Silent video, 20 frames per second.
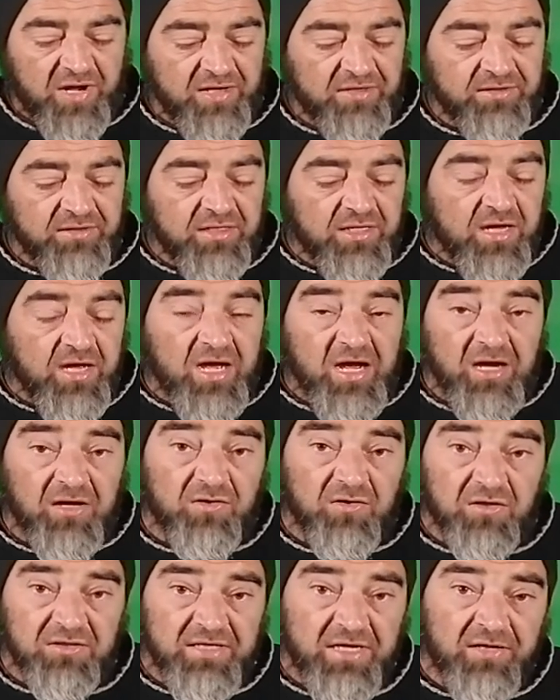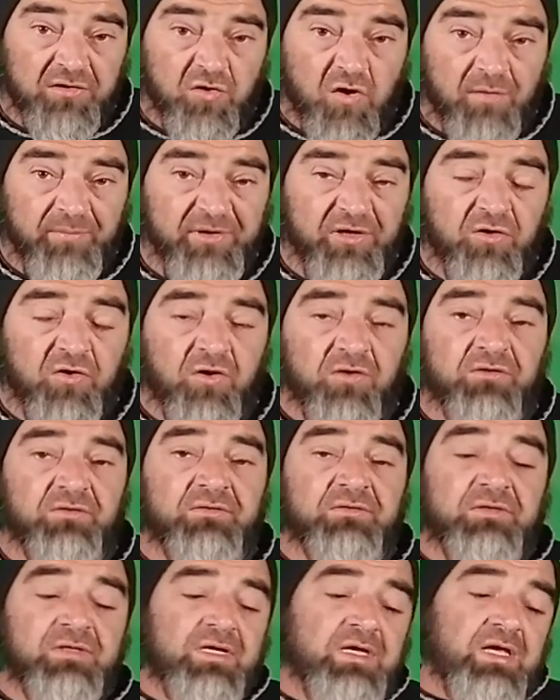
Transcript: one I got at Comic Con.